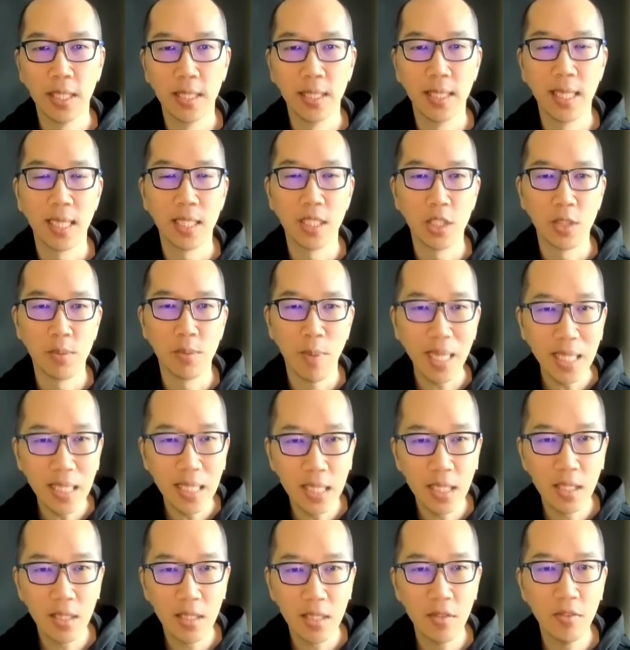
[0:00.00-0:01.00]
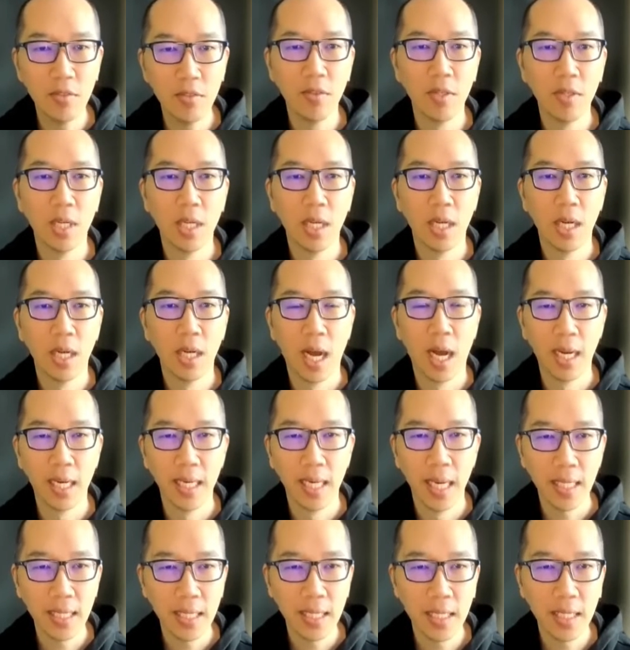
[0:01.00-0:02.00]
is expensive.
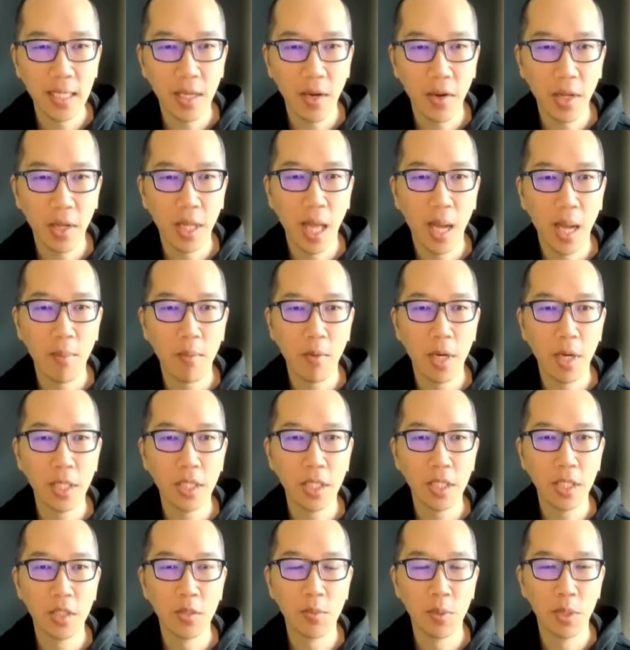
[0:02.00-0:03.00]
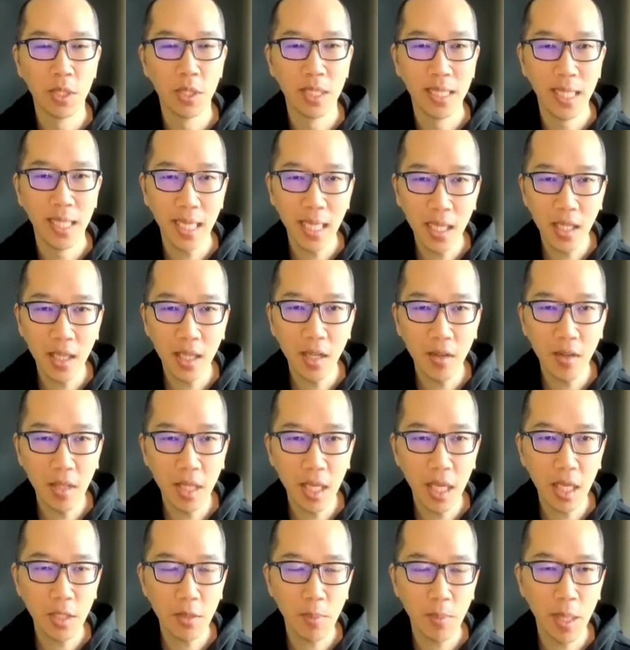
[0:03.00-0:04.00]
Unnecessary collaboration is
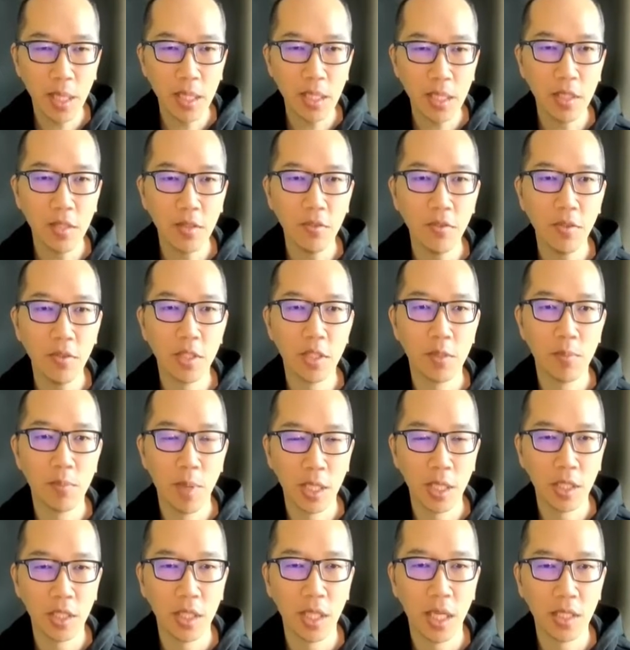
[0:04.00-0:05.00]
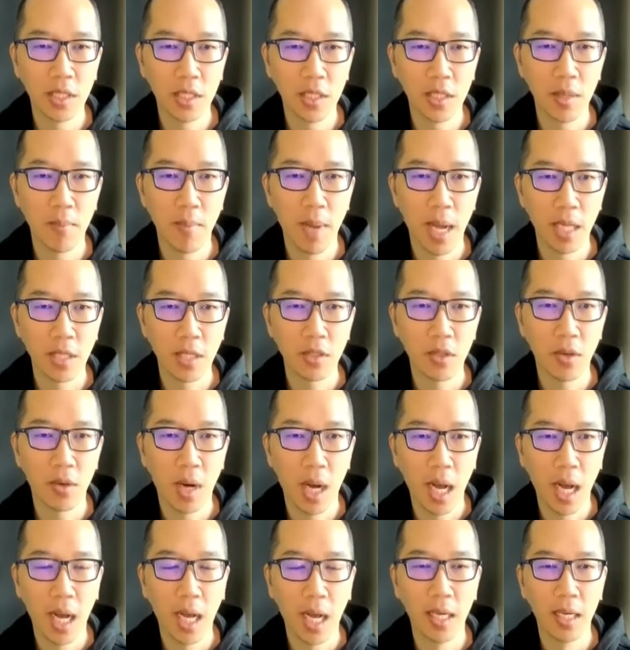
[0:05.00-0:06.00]
particularly expensive, especially as it can mask or
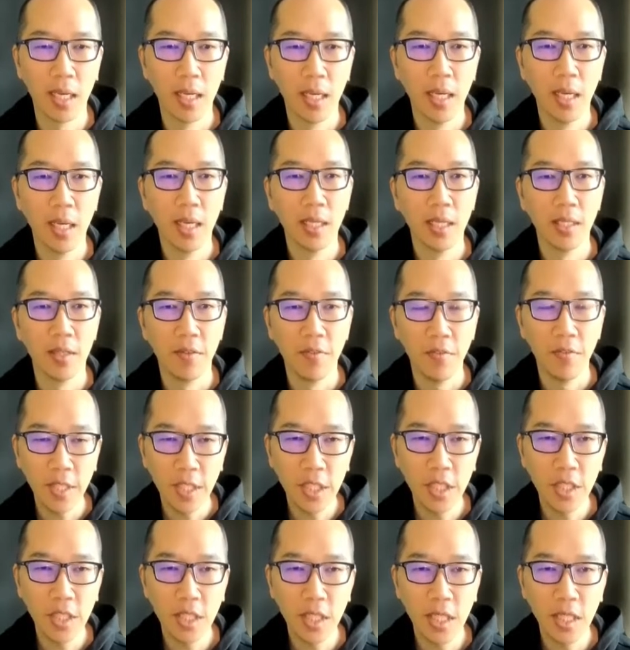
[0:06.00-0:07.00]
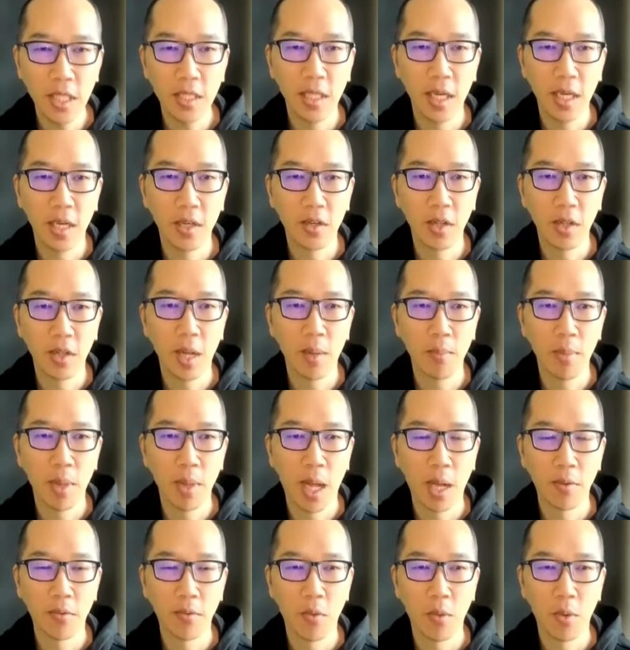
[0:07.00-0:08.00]
hide deficiencies in underlying
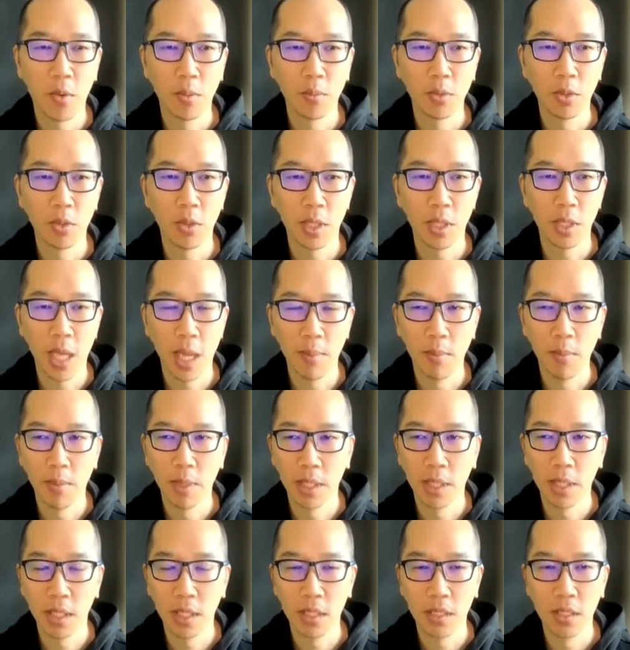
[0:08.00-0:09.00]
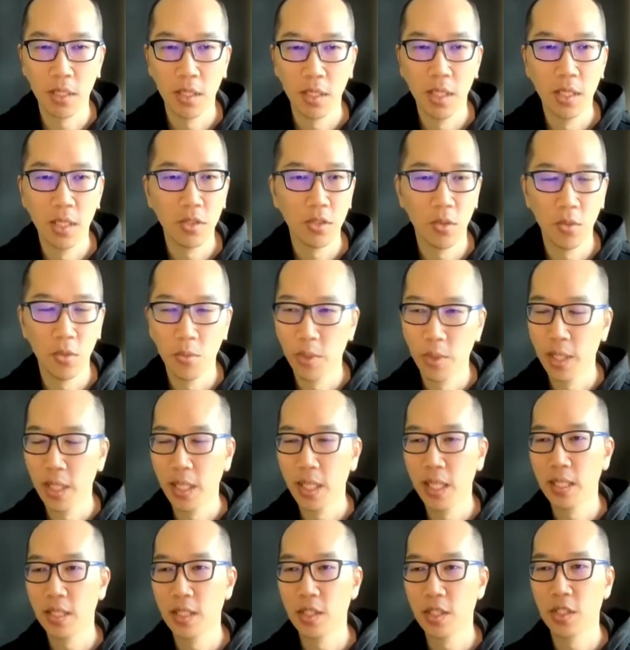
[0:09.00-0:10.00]
platforms or capabilities. So
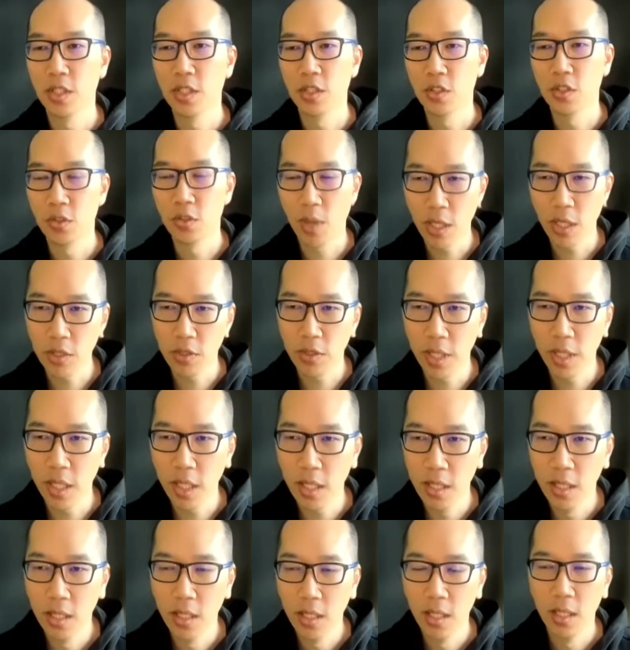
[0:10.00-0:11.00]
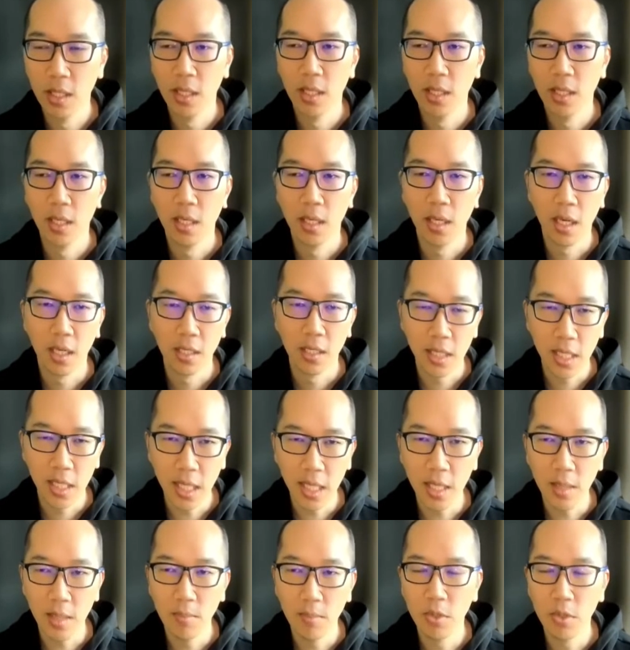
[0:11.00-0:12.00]
really, this is just structuring
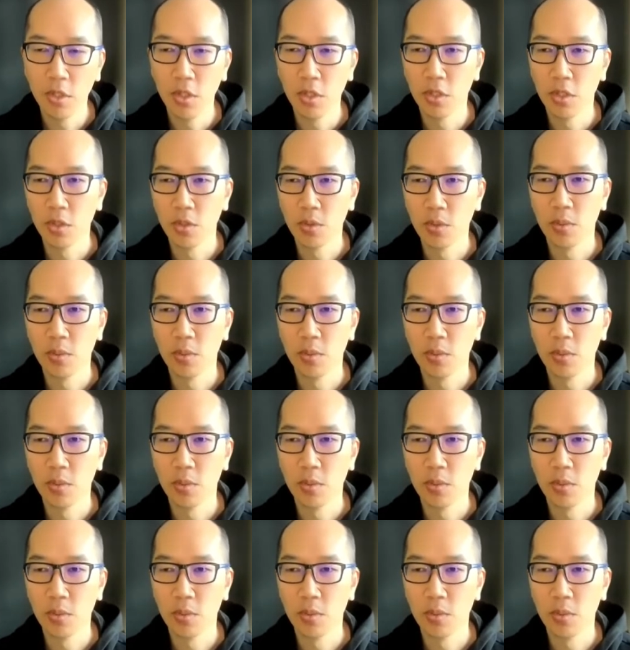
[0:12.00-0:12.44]
teams to